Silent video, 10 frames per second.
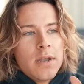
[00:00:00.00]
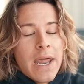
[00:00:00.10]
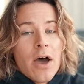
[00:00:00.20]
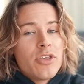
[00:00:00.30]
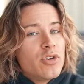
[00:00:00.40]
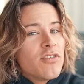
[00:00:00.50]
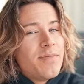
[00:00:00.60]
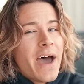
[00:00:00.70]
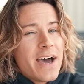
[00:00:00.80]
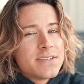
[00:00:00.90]
Now that you have
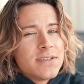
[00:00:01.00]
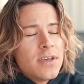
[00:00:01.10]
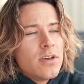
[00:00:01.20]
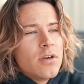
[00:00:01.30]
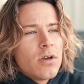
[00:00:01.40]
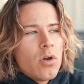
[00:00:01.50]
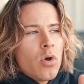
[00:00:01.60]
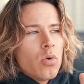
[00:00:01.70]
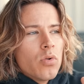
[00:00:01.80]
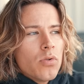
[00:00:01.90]
passed it,
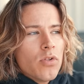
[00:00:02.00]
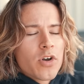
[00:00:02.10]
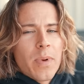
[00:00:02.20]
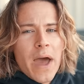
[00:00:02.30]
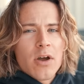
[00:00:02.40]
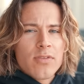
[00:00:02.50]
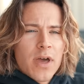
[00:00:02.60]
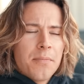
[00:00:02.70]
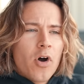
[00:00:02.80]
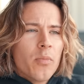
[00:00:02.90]
look back on
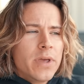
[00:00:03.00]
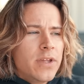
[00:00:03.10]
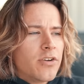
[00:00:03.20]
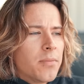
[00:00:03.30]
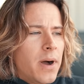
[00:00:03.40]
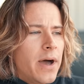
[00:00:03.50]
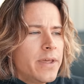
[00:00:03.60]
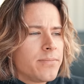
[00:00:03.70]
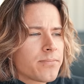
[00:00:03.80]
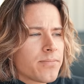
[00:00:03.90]
that moment in your
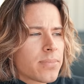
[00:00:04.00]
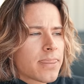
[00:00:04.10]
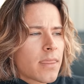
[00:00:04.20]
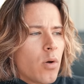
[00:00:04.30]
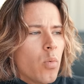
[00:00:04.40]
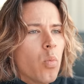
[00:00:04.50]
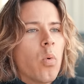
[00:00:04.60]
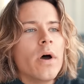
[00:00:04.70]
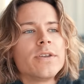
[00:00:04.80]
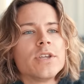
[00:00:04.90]
mind.
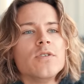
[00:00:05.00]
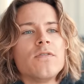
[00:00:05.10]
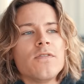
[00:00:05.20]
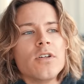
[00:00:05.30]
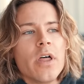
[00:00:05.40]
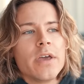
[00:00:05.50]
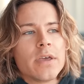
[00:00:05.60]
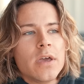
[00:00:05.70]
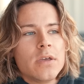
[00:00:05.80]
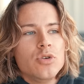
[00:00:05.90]
What do you feel like
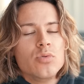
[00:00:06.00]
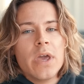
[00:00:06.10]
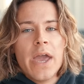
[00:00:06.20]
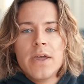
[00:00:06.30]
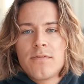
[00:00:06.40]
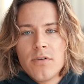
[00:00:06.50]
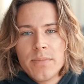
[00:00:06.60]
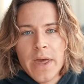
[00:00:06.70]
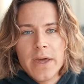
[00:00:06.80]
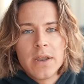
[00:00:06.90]
you gained from
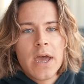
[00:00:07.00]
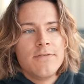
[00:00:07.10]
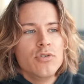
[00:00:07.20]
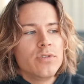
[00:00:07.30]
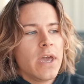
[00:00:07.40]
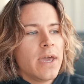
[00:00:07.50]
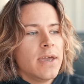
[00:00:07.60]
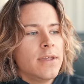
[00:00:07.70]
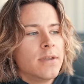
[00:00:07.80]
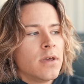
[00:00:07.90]
that? Have you
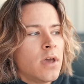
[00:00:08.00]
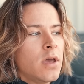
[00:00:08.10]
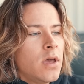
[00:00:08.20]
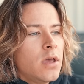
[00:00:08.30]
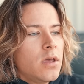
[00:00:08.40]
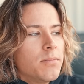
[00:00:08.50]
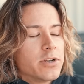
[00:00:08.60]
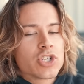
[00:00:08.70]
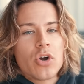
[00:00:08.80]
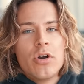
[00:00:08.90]
gained
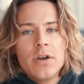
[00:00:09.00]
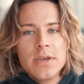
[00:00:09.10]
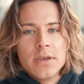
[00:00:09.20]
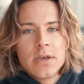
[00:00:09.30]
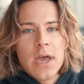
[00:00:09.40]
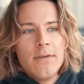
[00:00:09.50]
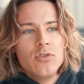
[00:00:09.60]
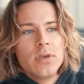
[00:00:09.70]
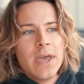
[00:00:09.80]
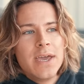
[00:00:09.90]
maturity? Have
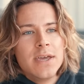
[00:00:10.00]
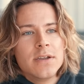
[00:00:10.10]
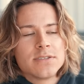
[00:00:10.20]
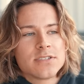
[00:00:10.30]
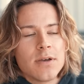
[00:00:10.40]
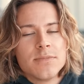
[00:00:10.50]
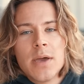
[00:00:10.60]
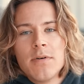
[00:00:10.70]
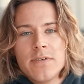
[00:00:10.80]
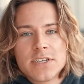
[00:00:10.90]
you gained some
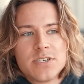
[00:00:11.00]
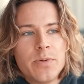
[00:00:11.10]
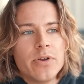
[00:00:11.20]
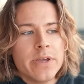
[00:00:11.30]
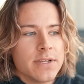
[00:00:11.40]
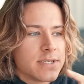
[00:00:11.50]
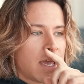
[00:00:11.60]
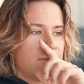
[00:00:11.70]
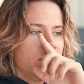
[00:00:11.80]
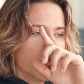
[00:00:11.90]
type of experience?
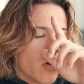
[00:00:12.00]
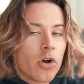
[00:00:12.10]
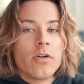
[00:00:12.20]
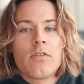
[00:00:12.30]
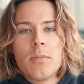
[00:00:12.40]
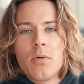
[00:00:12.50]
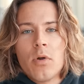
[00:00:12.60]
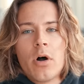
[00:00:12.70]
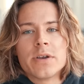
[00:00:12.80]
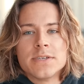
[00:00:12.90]
Have you learned from a
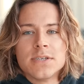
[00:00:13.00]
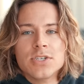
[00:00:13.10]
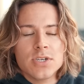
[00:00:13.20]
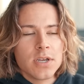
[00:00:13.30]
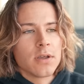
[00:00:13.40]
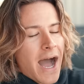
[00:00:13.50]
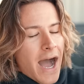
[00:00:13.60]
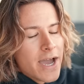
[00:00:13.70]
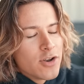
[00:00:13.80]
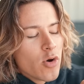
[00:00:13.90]
wrong decision?
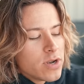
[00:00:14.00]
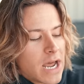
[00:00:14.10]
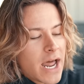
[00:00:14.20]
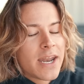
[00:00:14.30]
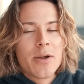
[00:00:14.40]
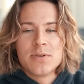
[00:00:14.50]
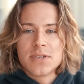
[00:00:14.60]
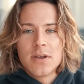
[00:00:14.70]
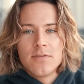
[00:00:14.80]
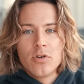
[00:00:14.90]
I know
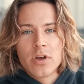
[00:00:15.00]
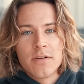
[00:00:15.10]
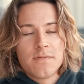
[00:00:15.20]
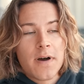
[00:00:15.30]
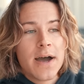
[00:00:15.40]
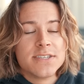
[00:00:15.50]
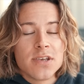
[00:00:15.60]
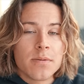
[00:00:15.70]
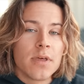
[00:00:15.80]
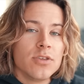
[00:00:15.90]
99% of you are going to find
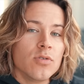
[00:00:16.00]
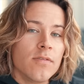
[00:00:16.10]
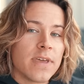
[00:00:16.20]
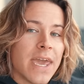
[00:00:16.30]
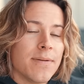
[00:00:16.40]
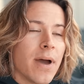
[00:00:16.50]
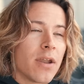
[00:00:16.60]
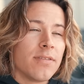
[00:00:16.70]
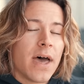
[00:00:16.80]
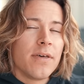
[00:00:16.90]
something that you have came
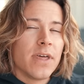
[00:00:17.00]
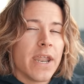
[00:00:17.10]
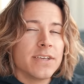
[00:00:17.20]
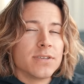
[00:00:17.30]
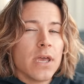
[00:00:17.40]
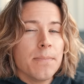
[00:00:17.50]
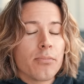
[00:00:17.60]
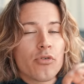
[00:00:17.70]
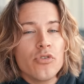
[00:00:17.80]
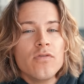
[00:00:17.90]
out of that that has
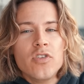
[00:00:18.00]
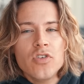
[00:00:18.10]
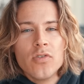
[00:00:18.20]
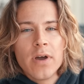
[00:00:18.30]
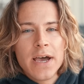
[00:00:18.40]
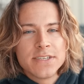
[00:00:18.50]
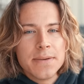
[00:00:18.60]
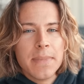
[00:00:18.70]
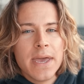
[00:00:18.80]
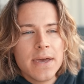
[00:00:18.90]
improved you as
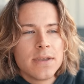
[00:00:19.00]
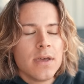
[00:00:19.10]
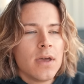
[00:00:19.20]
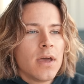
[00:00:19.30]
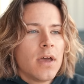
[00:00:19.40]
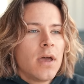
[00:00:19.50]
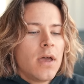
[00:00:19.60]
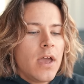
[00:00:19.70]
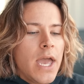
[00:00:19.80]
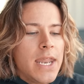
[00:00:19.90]
a man
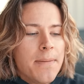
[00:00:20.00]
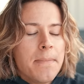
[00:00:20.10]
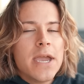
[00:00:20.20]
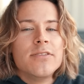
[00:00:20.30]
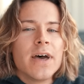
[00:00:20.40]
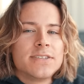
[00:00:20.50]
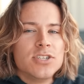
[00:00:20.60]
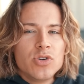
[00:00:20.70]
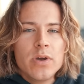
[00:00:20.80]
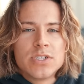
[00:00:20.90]
and it made that
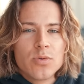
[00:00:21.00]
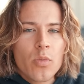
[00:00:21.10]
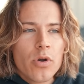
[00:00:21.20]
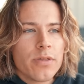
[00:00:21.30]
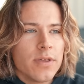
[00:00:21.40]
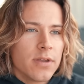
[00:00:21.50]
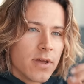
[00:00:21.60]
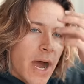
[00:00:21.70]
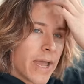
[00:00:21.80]
situation worth it.